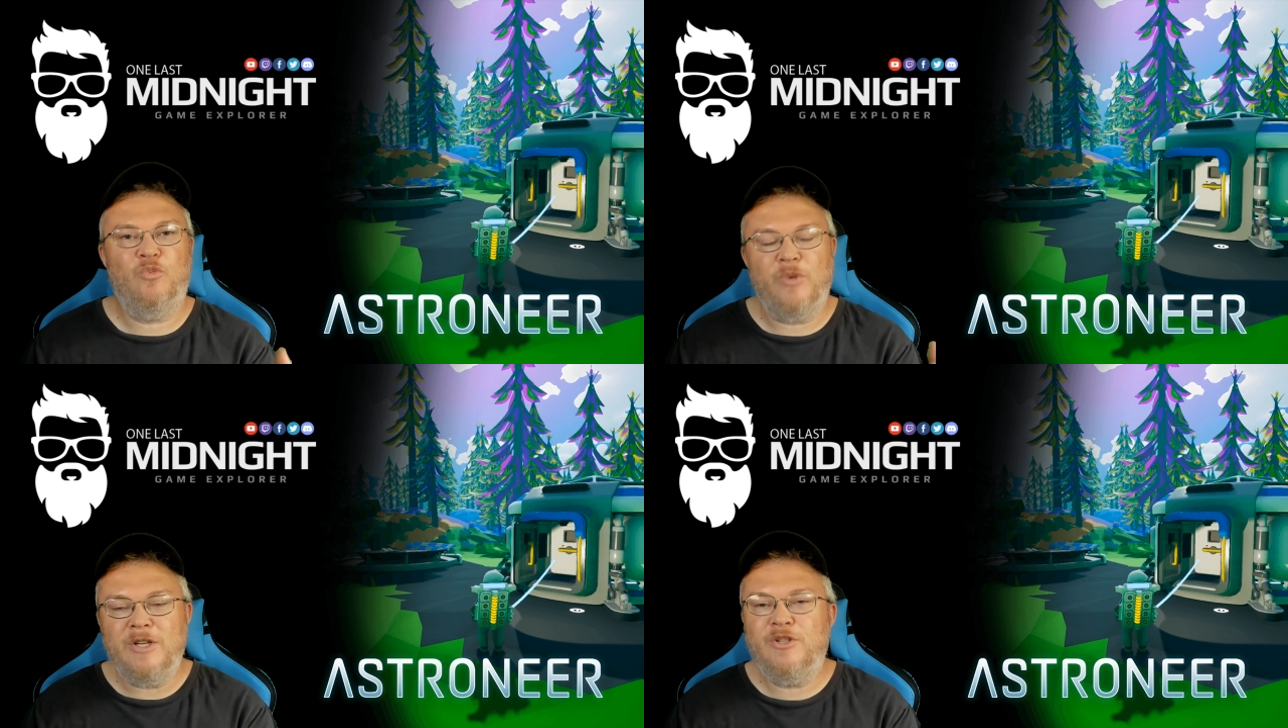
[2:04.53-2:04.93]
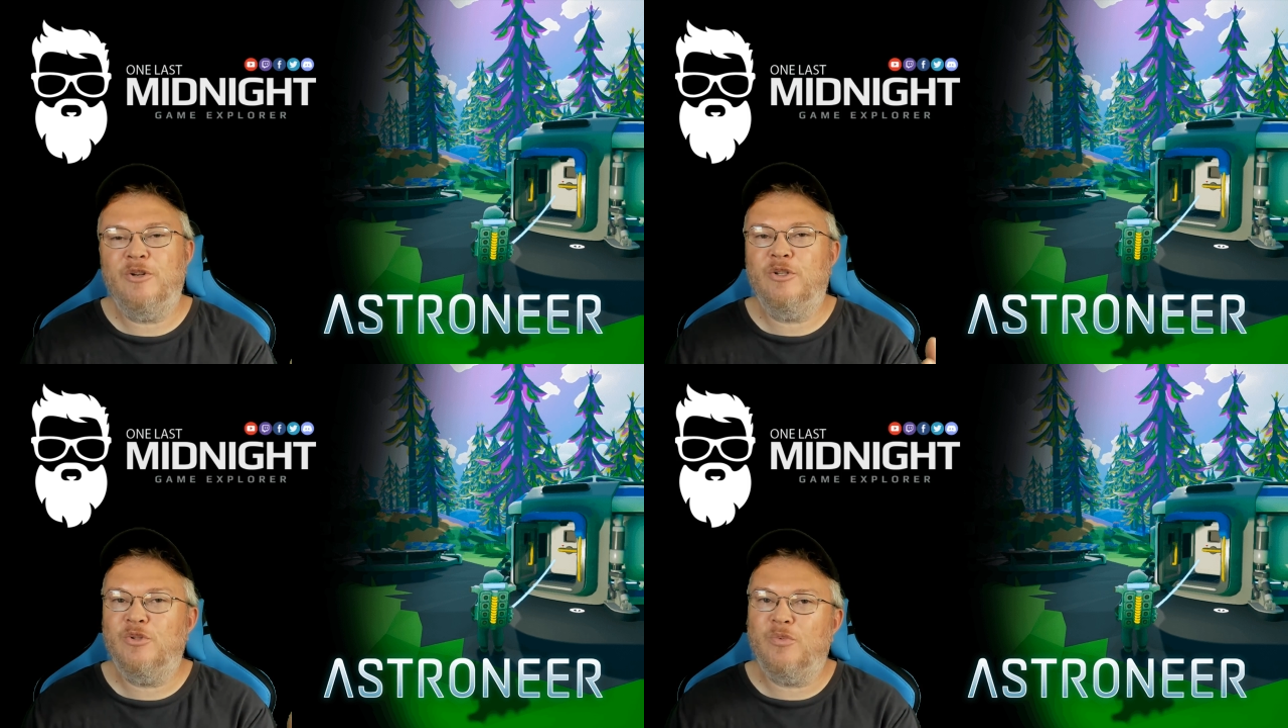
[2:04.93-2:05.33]

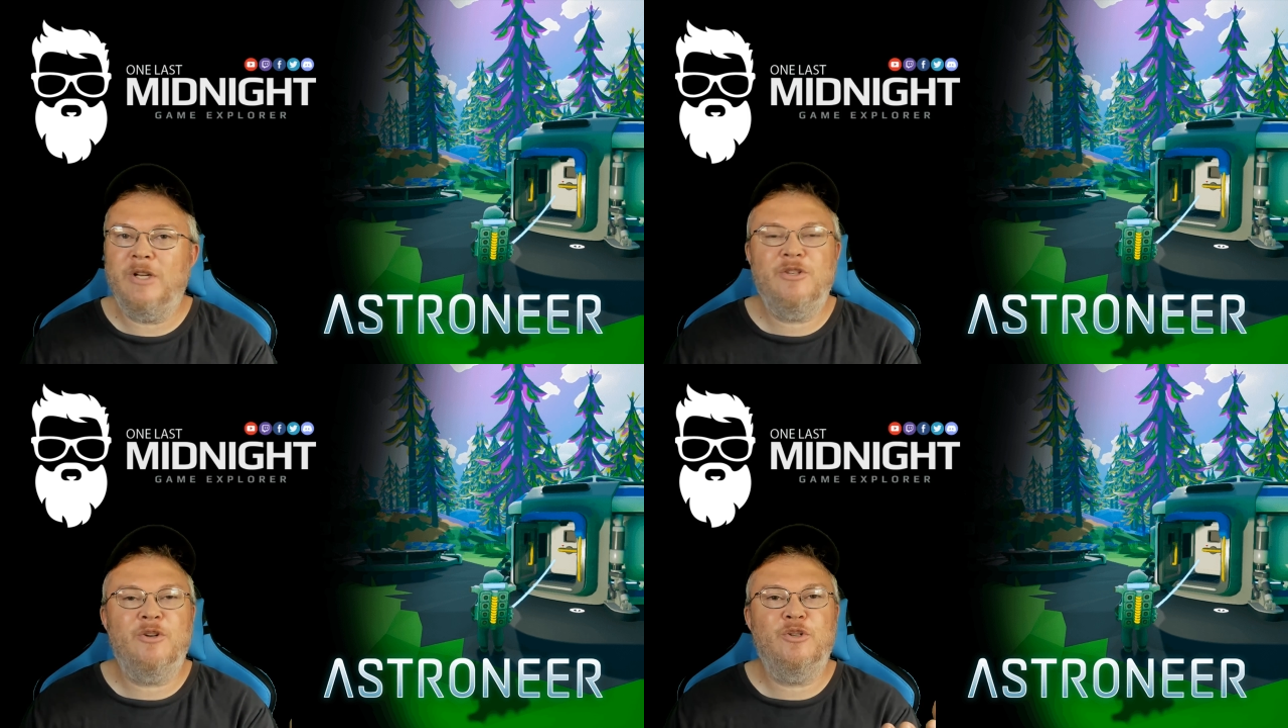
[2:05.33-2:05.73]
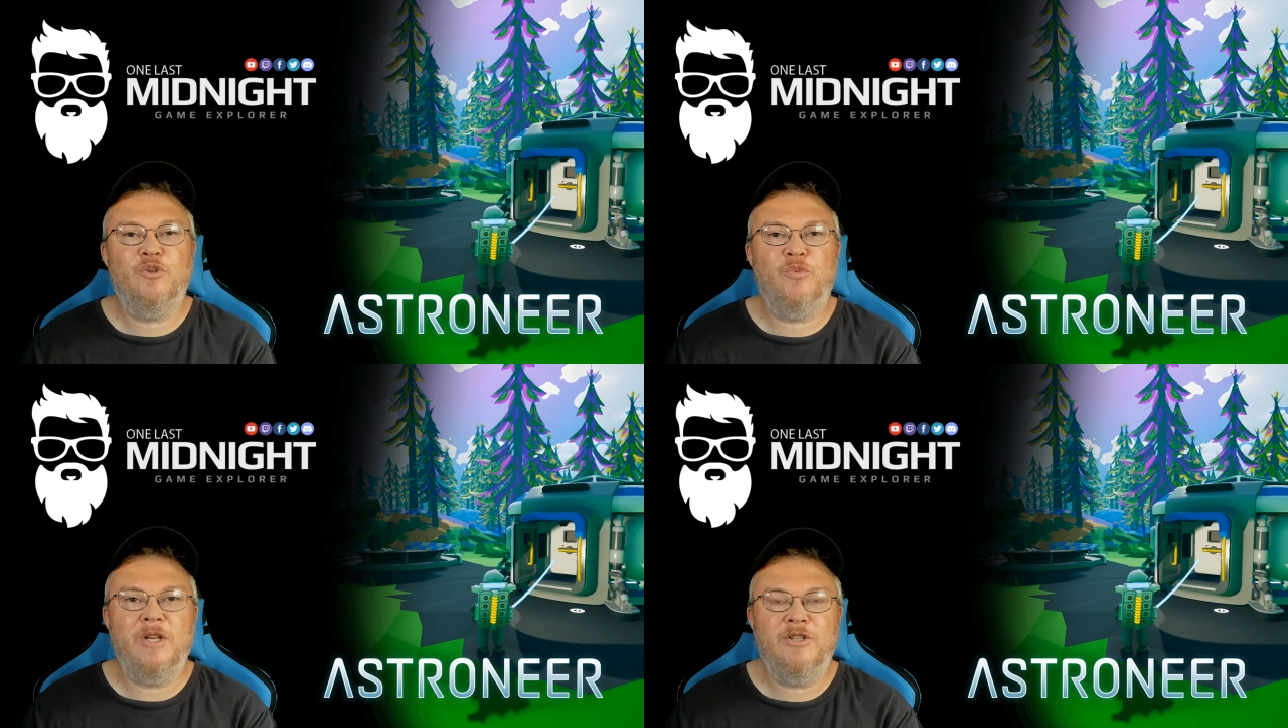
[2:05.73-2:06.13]

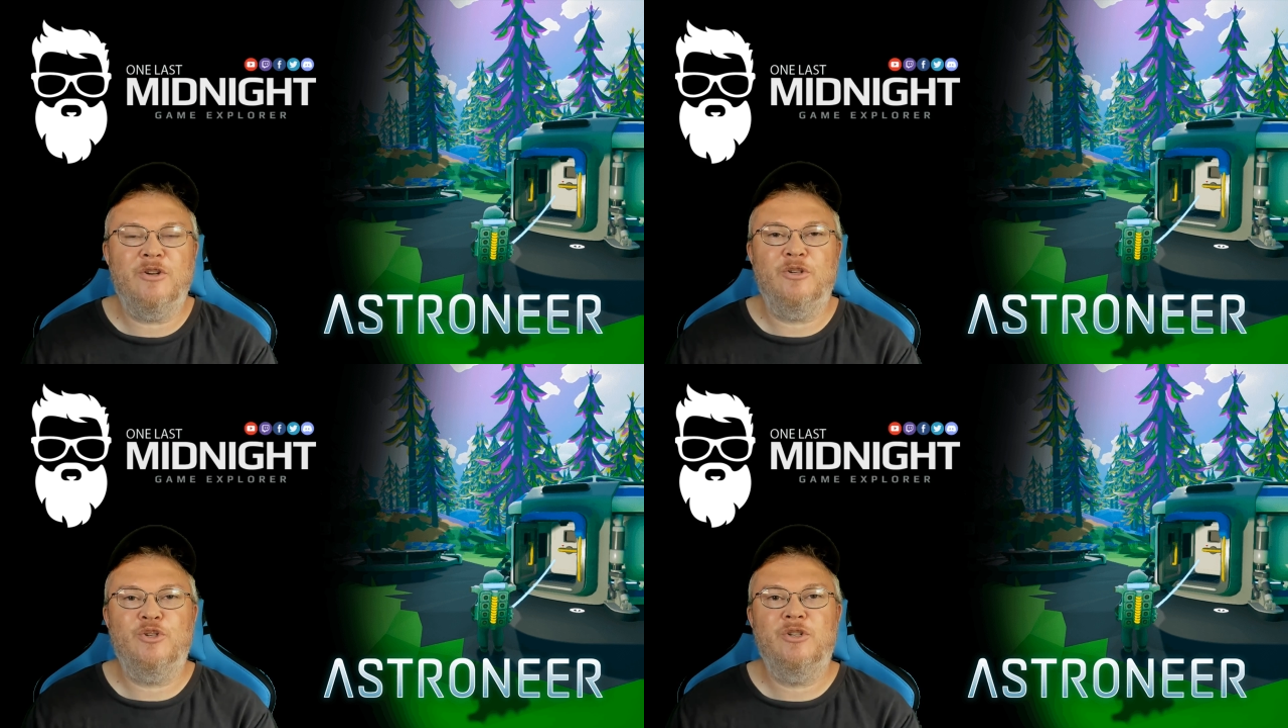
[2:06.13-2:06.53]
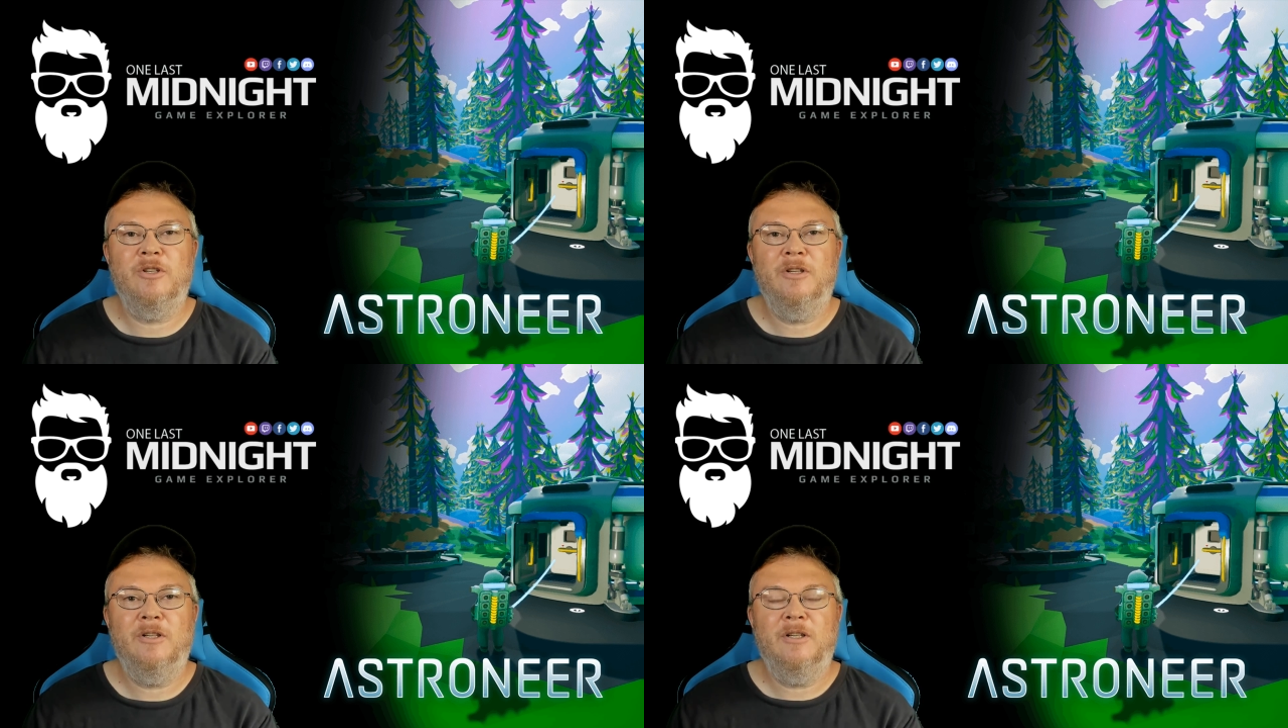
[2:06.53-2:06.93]
Research.
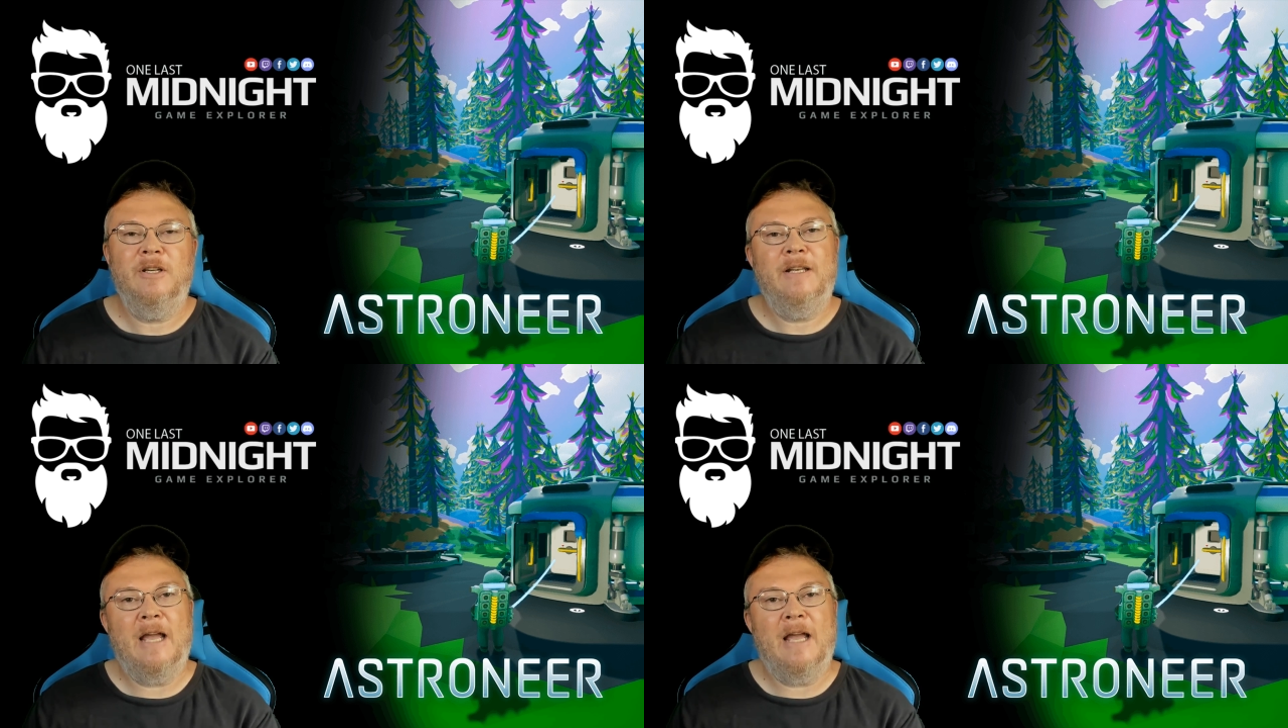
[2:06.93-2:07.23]
Now,